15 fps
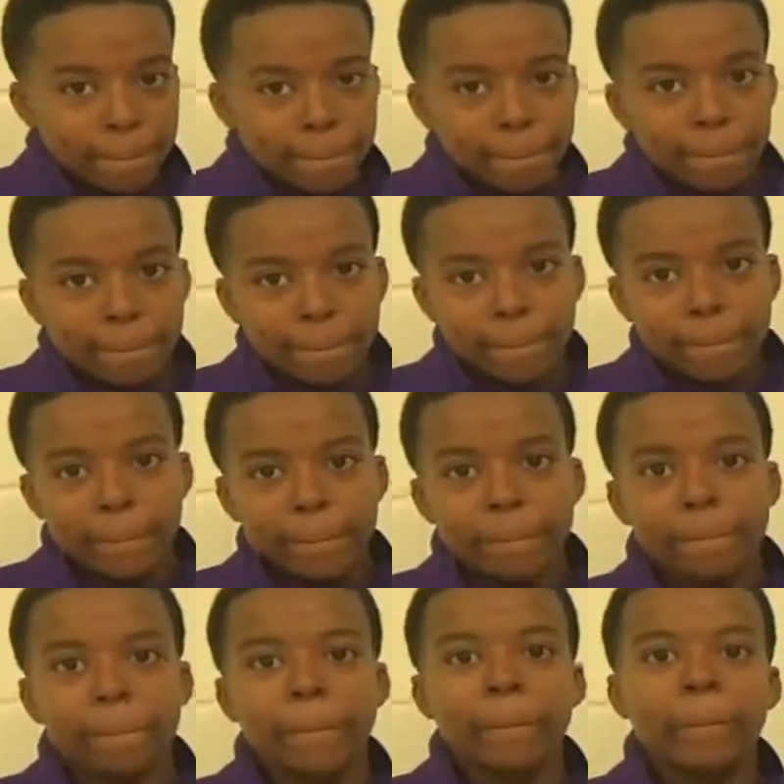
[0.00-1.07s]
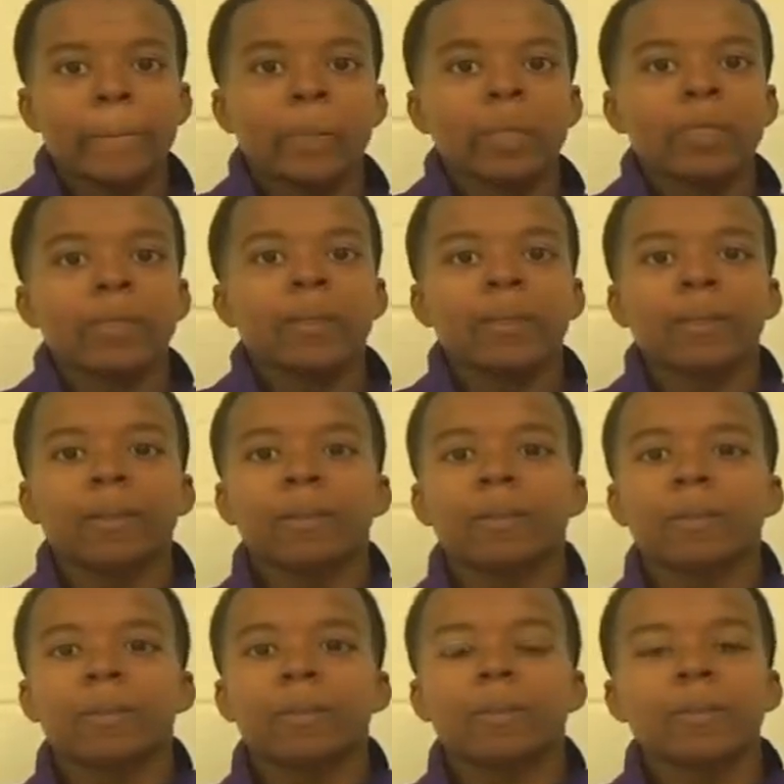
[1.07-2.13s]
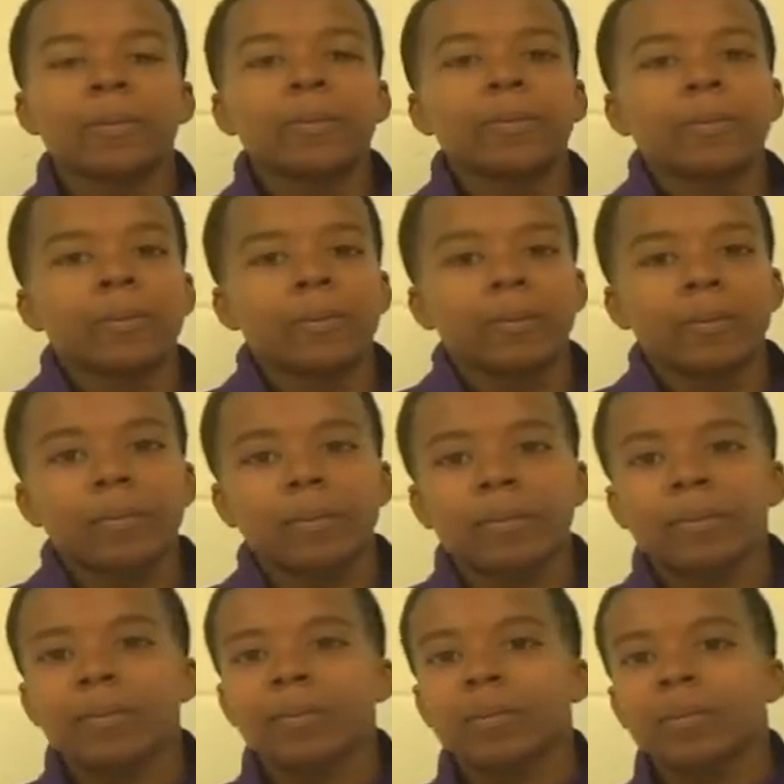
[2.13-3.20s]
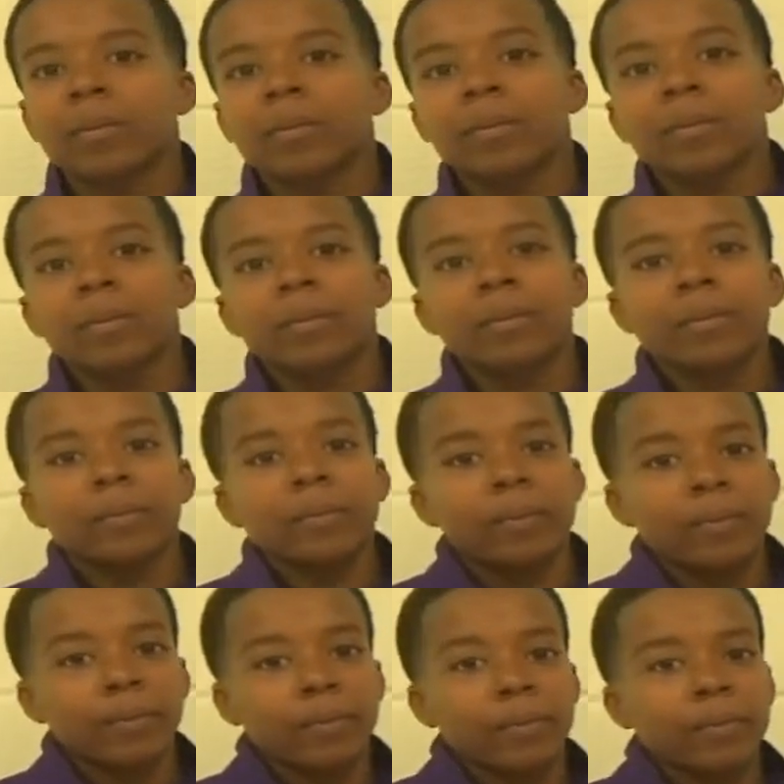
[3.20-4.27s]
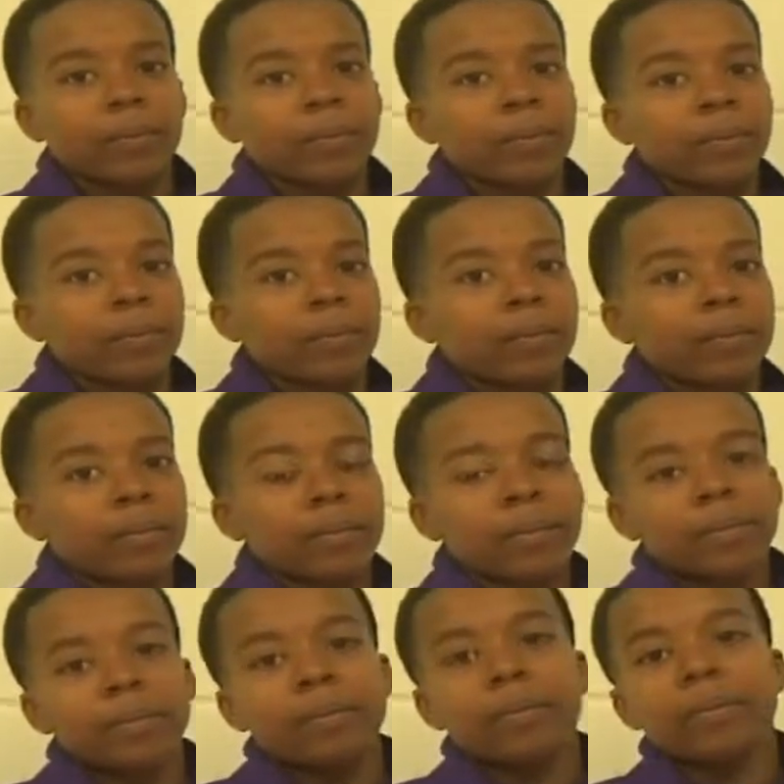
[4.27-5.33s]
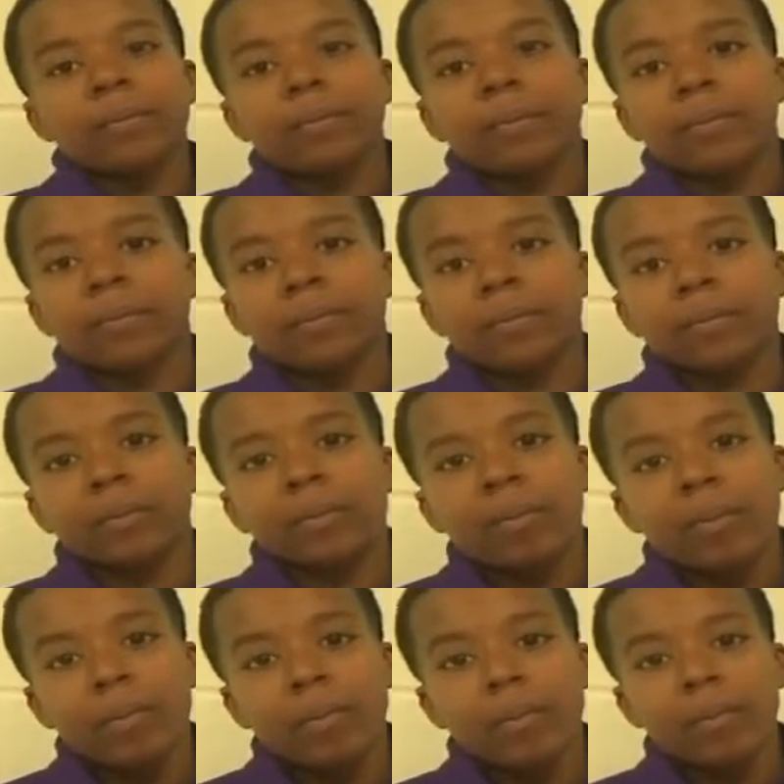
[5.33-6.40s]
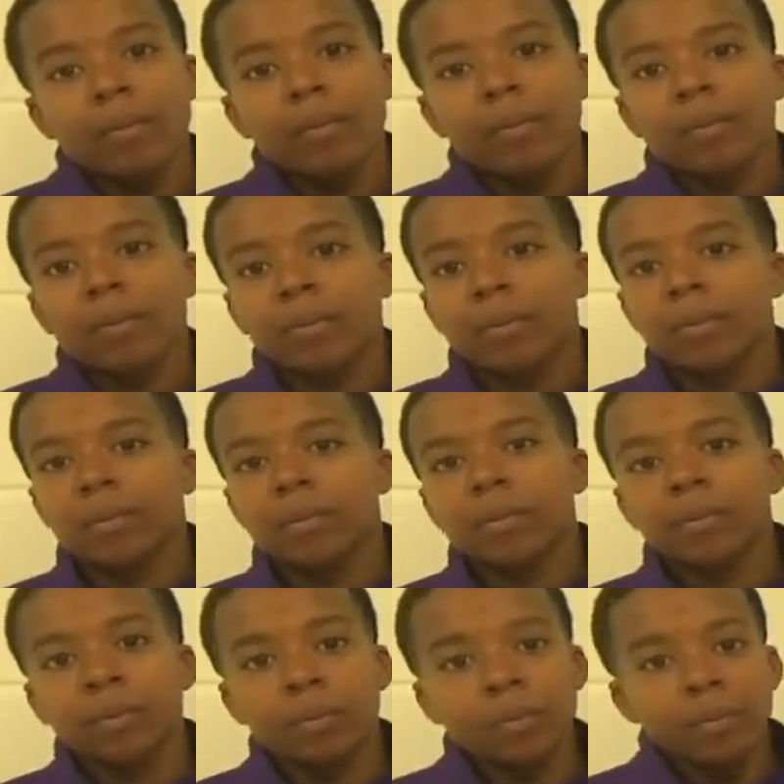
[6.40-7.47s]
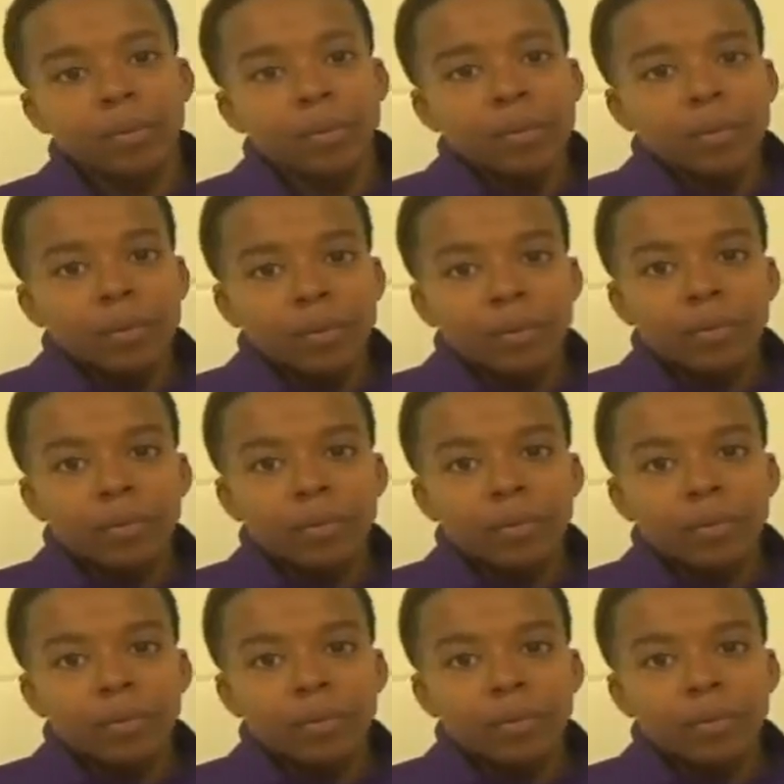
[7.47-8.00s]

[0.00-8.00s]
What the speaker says: [no speech]